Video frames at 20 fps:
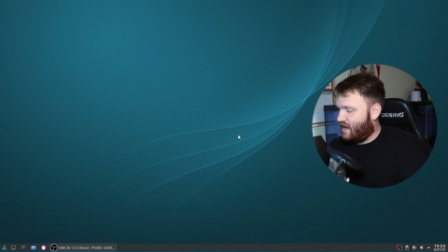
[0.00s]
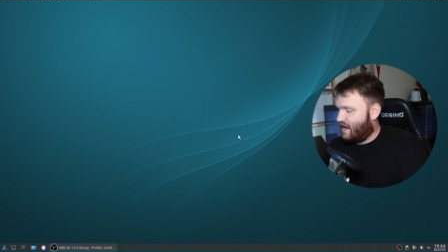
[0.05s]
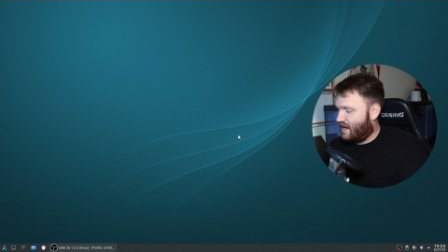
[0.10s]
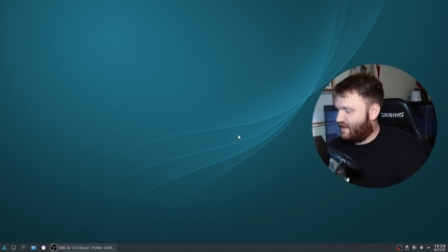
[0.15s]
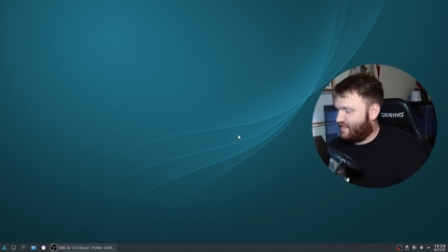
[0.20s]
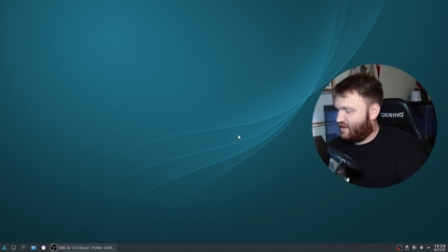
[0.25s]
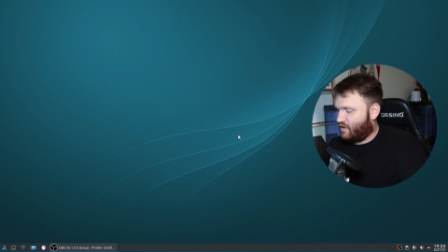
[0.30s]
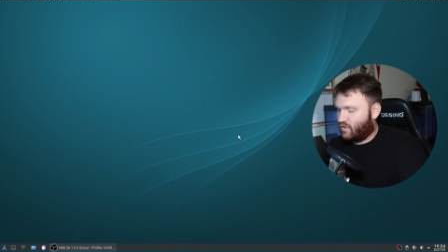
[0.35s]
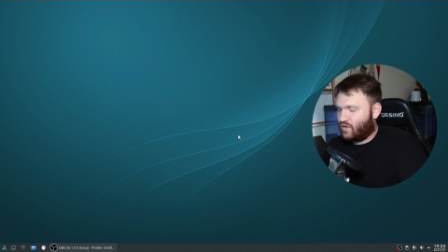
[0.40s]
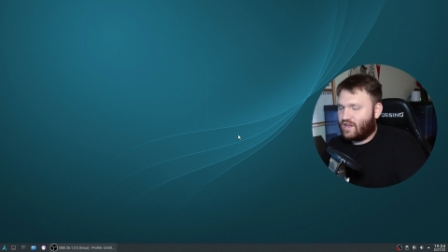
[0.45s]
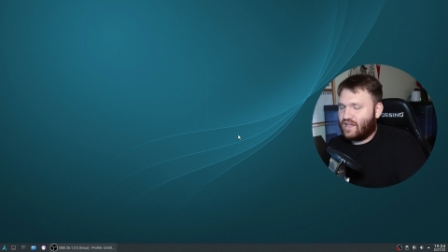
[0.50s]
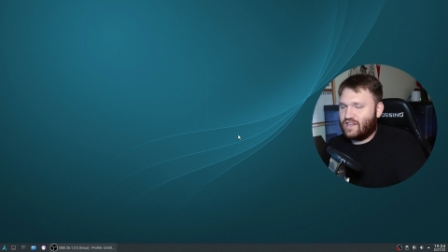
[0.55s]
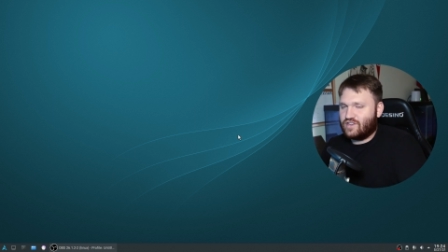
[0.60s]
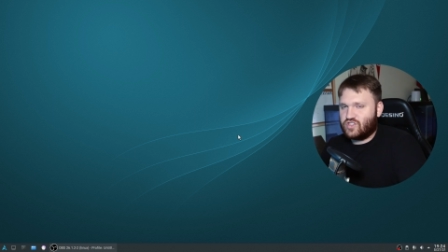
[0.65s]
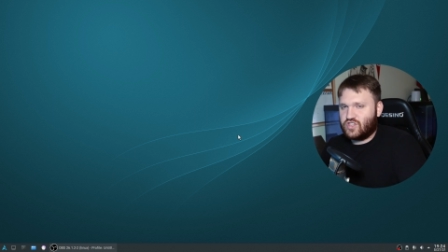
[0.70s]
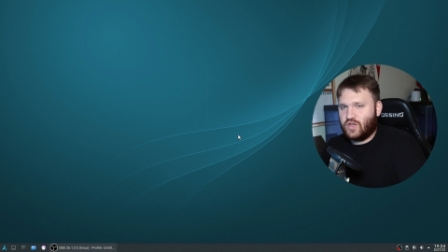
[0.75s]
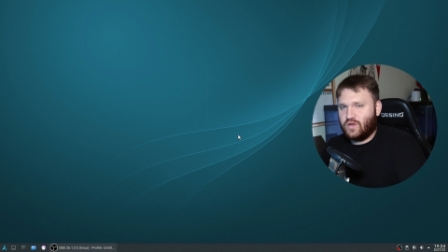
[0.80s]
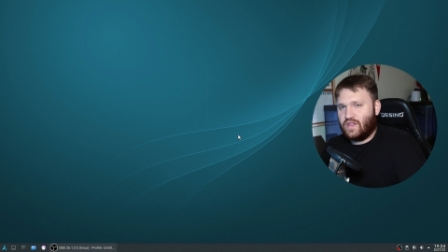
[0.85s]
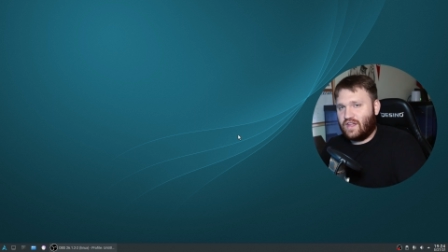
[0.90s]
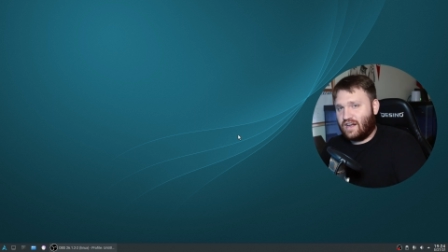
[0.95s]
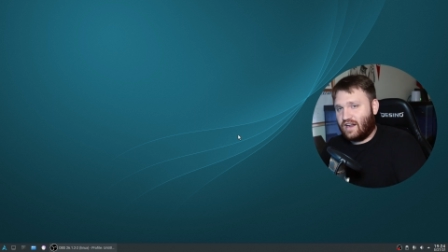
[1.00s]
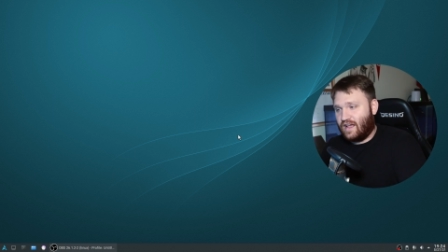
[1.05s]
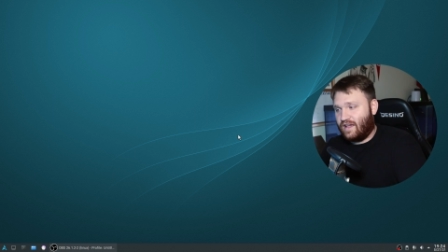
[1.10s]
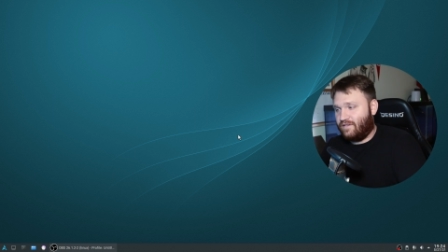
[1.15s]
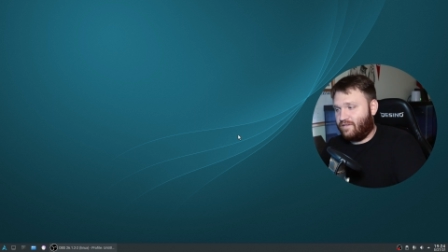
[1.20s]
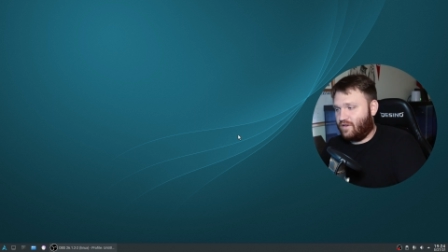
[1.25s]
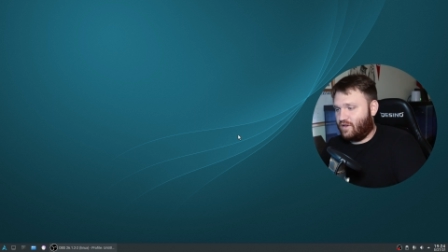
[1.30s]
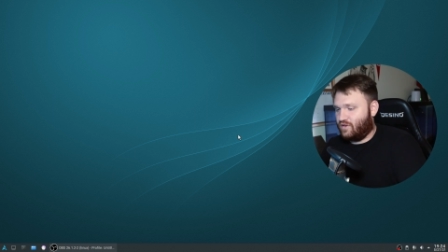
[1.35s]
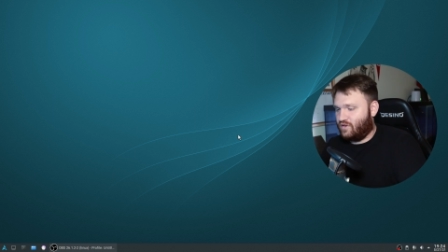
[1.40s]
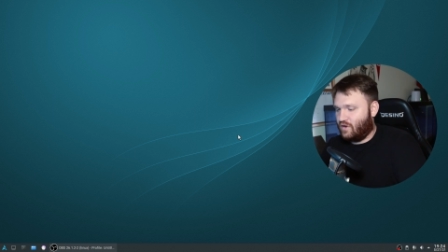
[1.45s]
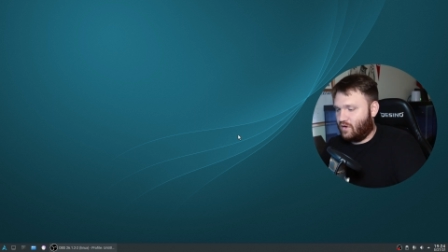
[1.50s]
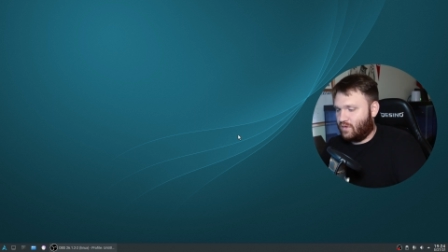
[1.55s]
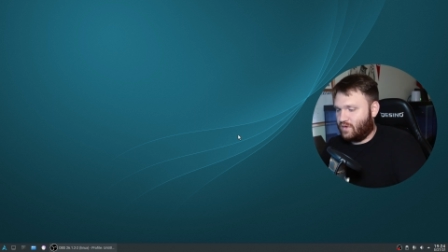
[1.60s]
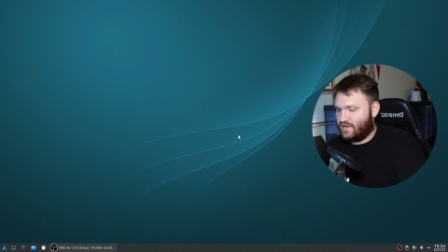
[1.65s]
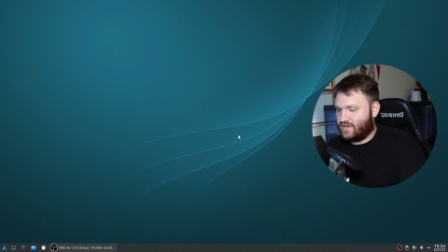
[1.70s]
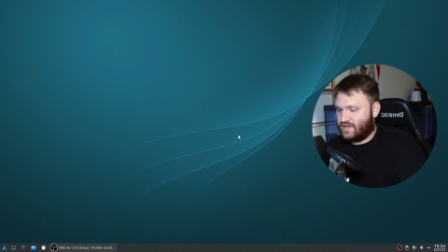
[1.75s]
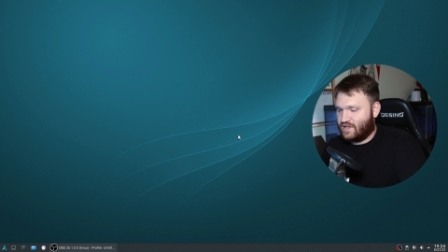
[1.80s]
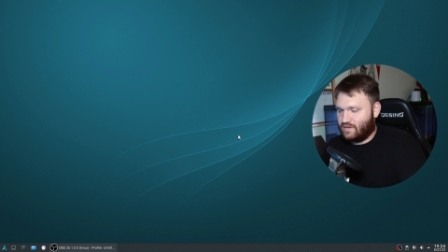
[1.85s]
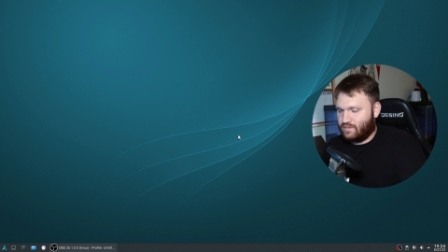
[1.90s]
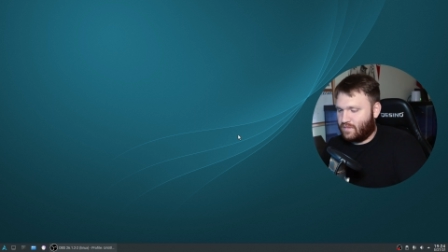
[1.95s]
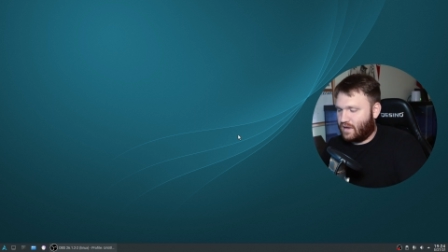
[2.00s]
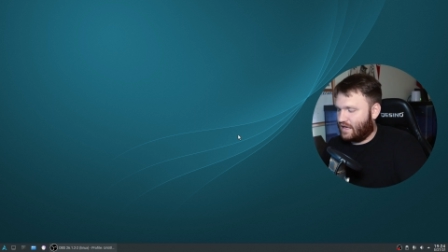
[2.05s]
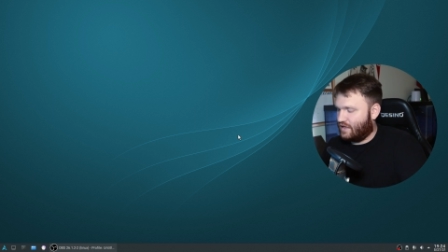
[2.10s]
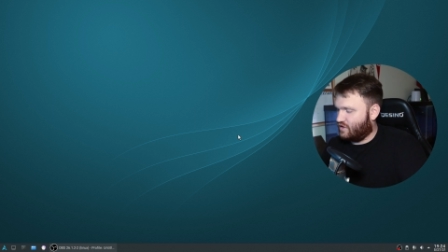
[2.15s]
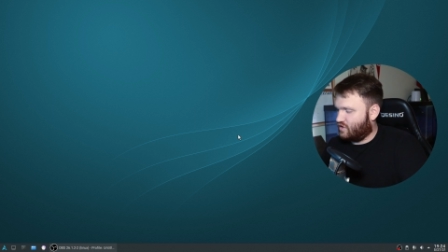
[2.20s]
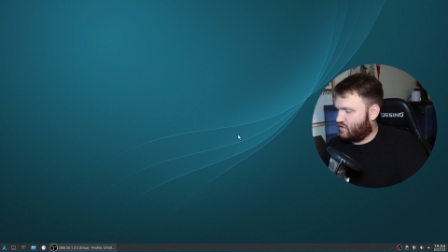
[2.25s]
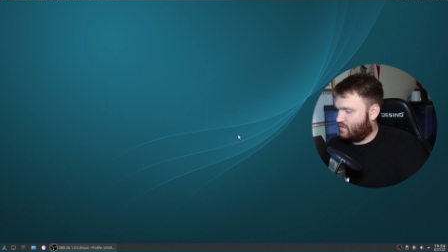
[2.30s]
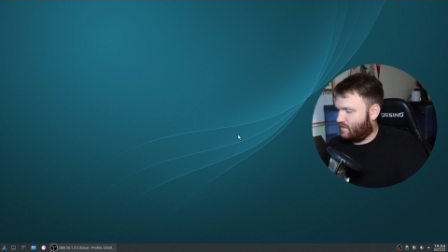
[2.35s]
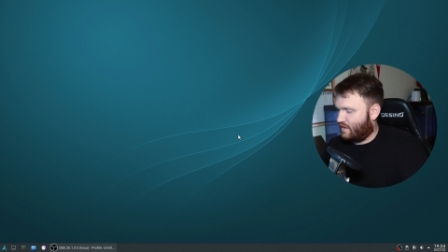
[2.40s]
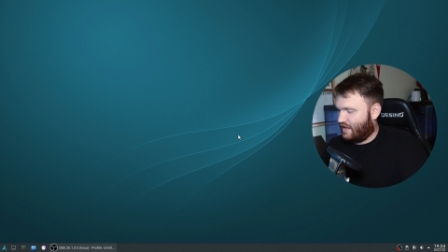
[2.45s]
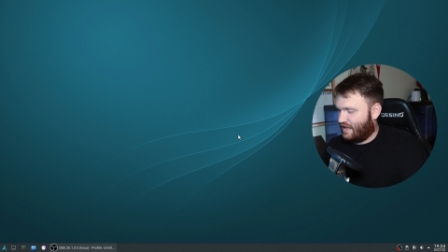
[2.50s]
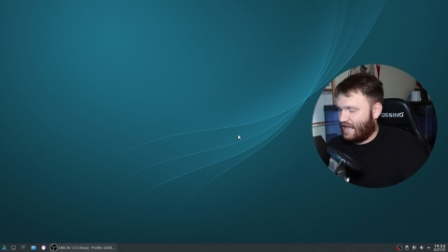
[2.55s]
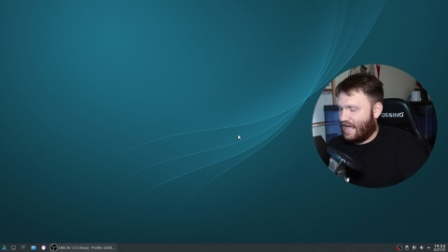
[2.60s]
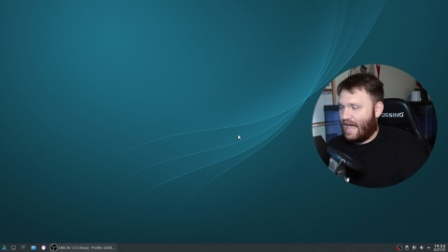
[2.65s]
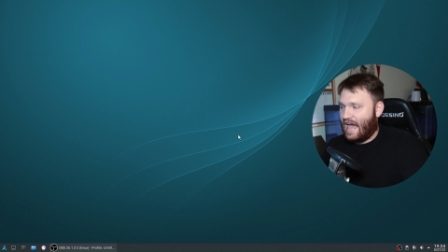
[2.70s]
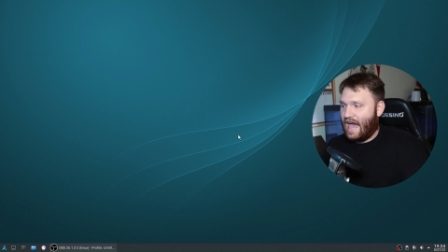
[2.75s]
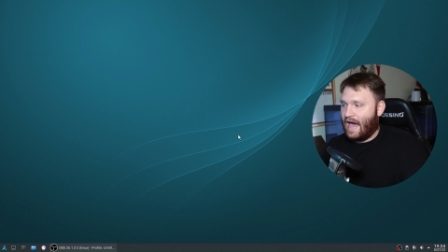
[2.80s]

Uh, the only issue that I've noticed in my sh like